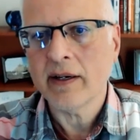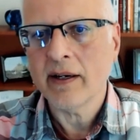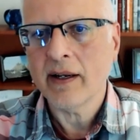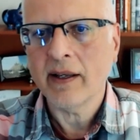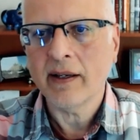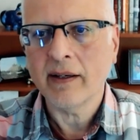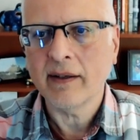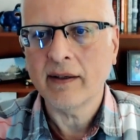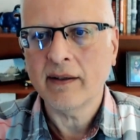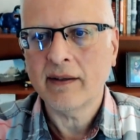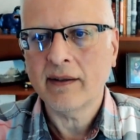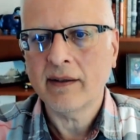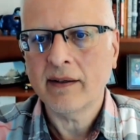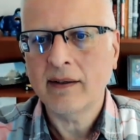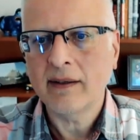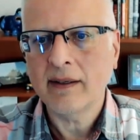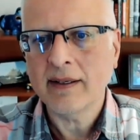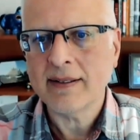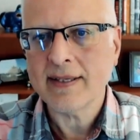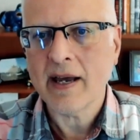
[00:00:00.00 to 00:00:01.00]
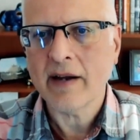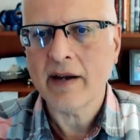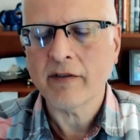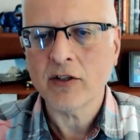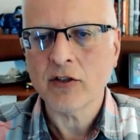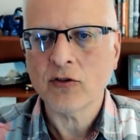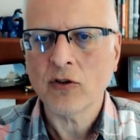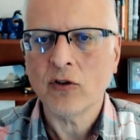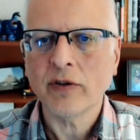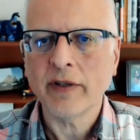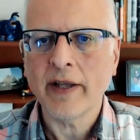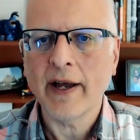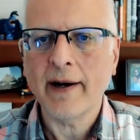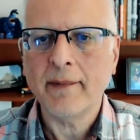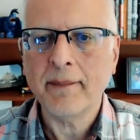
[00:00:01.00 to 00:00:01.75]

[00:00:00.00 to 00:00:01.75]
and it's out of control now.